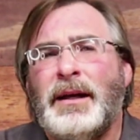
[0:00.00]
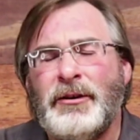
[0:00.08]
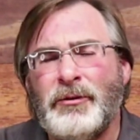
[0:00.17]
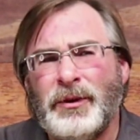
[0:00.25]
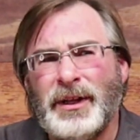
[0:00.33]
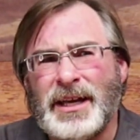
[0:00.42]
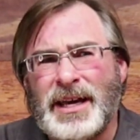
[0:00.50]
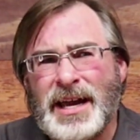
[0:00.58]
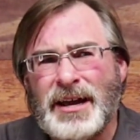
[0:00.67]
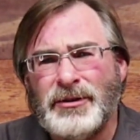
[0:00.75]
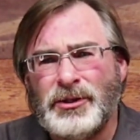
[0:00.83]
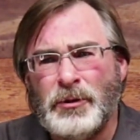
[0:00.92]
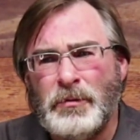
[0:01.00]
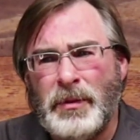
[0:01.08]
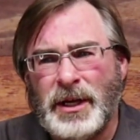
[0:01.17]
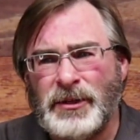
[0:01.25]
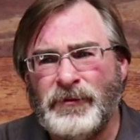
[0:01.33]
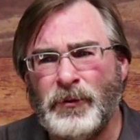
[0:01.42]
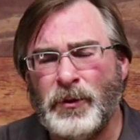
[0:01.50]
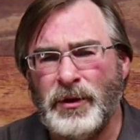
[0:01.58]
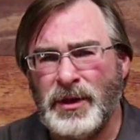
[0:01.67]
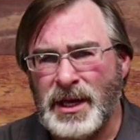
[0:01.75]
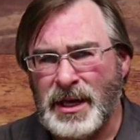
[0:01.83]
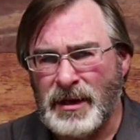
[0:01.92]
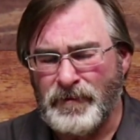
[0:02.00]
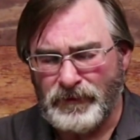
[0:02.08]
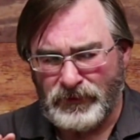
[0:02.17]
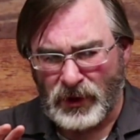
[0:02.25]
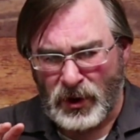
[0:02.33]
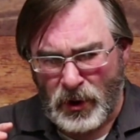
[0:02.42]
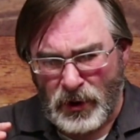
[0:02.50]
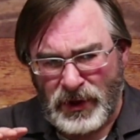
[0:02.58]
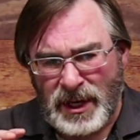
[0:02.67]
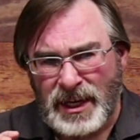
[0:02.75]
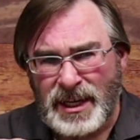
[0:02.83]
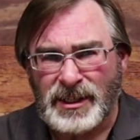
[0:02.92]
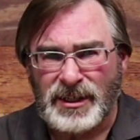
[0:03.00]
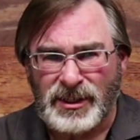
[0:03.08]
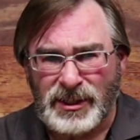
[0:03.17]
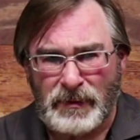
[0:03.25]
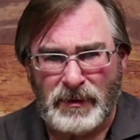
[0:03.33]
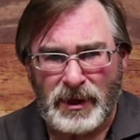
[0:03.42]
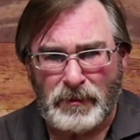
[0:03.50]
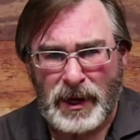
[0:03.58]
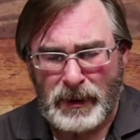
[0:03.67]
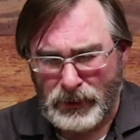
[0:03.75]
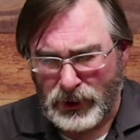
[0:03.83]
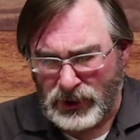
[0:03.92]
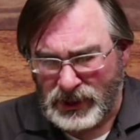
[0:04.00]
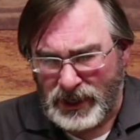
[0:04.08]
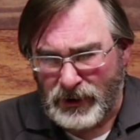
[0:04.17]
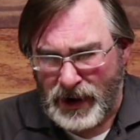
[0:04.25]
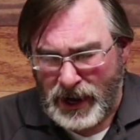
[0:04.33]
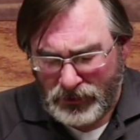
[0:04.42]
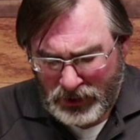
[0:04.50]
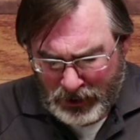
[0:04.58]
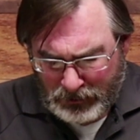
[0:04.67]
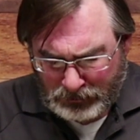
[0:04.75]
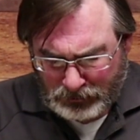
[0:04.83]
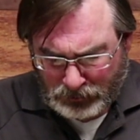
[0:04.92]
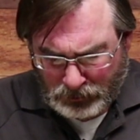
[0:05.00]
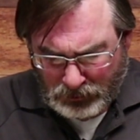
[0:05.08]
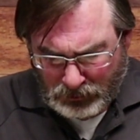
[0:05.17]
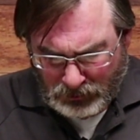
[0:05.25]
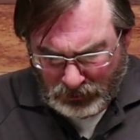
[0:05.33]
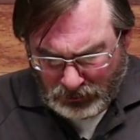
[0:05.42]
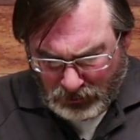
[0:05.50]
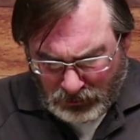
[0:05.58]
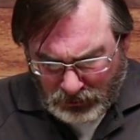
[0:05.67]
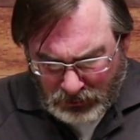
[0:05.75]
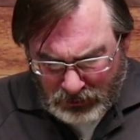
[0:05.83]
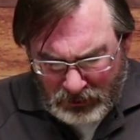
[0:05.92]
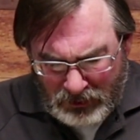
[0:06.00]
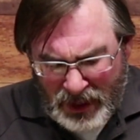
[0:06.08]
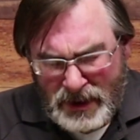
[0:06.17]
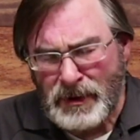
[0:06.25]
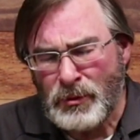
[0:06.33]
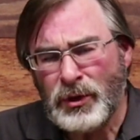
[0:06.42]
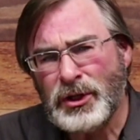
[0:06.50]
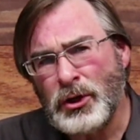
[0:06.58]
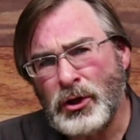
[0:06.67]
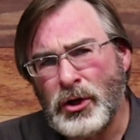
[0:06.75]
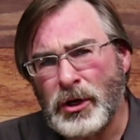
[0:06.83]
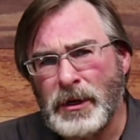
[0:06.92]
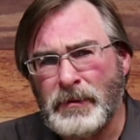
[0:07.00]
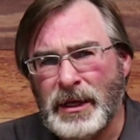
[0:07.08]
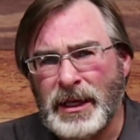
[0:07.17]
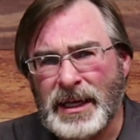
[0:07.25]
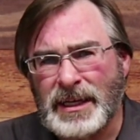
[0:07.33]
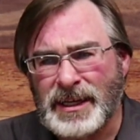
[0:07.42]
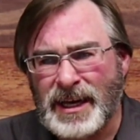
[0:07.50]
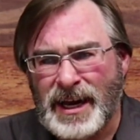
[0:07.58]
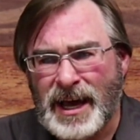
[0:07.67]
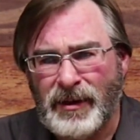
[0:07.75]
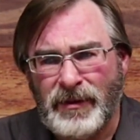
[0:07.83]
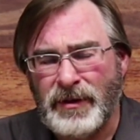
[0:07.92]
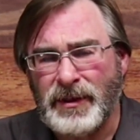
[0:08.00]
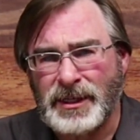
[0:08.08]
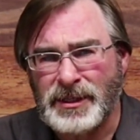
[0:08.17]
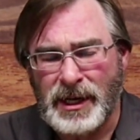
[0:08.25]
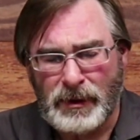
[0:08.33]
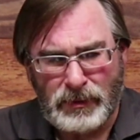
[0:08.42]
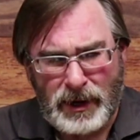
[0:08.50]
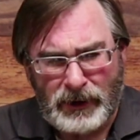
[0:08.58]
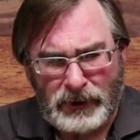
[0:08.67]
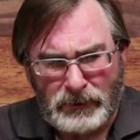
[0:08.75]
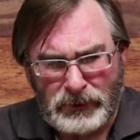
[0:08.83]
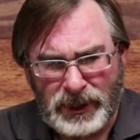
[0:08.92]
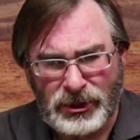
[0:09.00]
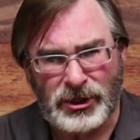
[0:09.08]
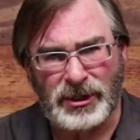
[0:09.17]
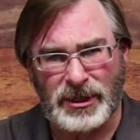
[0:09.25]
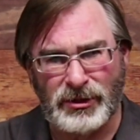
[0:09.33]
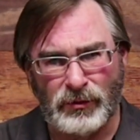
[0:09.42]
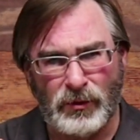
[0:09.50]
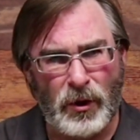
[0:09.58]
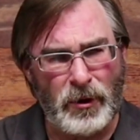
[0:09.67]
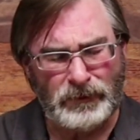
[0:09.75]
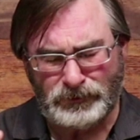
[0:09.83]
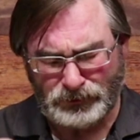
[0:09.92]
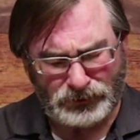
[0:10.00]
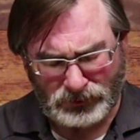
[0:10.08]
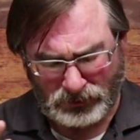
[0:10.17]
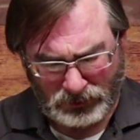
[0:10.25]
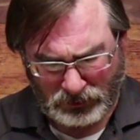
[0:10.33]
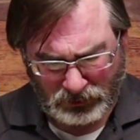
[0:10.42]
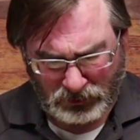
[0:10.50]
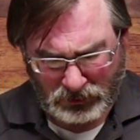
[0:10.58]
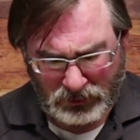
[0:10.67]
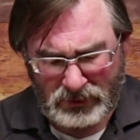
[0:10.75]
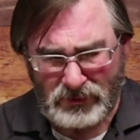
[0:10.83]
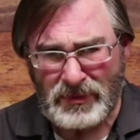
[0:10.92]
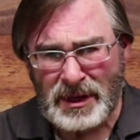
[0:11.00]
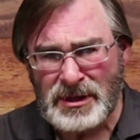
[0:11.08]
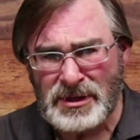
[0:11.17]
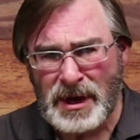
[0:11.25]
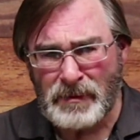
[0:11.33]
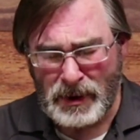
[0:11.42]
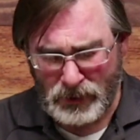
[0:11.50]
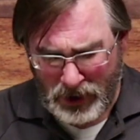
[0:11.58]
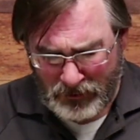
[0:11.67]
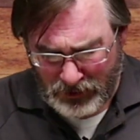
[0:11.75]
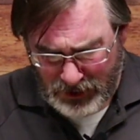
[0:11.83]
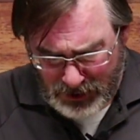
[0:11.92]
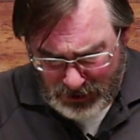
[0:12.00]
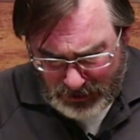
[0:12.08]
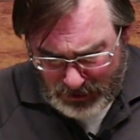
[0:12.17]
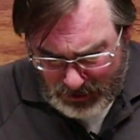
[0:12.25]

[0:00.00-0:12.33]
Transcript: I don't really care so much for the earthiness as some of the peppers that are out there. I mean, once you cook them and it gets that out of there, that's not a problem, but just as a raw, it's not my preference.